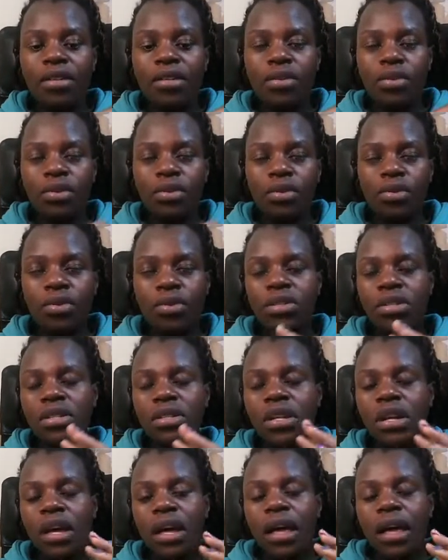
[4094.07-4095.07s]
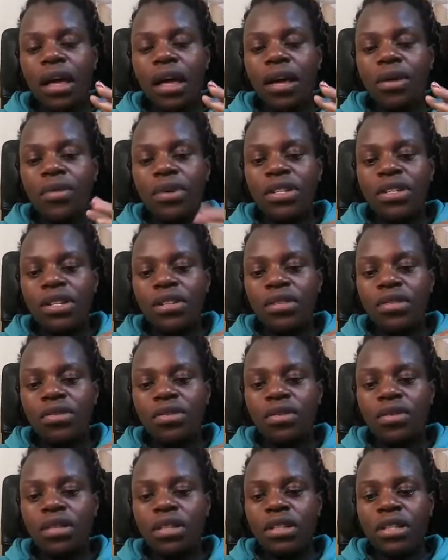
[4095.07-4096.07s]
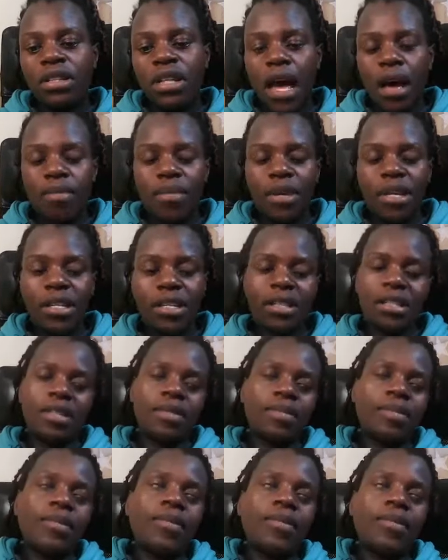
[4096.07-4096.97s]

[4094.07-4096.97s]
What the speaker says: glucose, which is called diabetes.